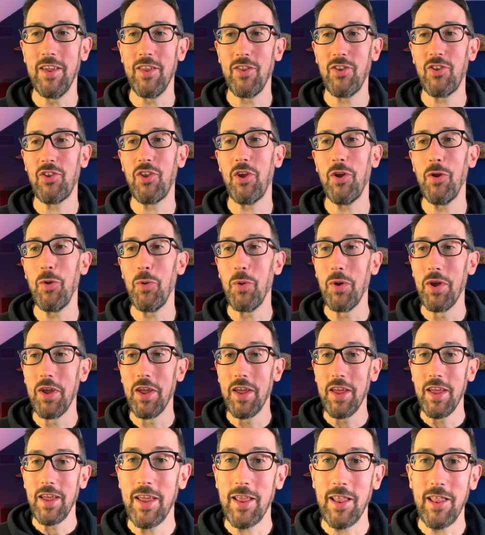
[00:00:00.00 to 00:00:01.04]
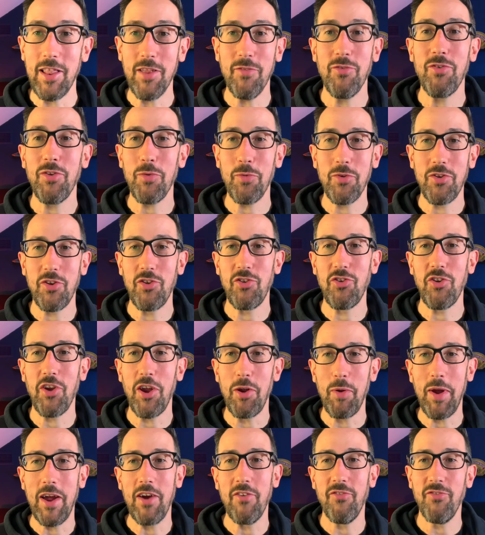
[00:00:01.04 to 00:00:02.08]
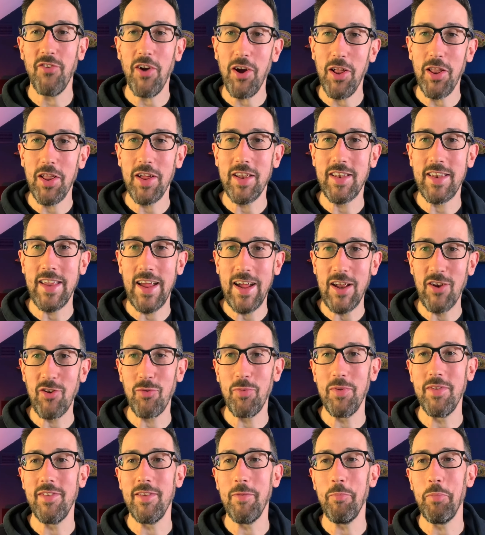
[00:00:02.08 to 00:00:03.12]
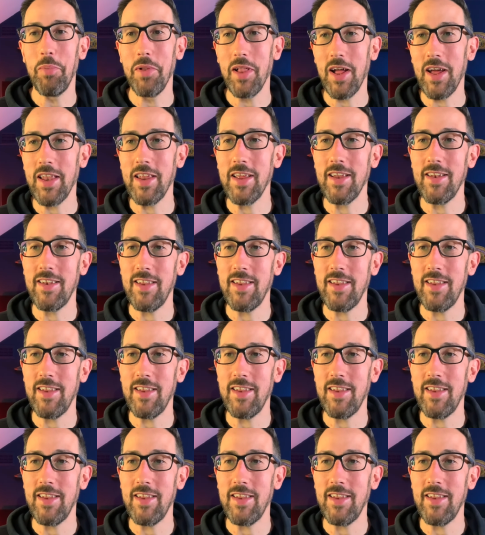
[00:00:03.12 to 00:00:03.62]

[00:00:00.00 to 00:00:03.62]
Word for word: So love someone to show how file attachments in Planner,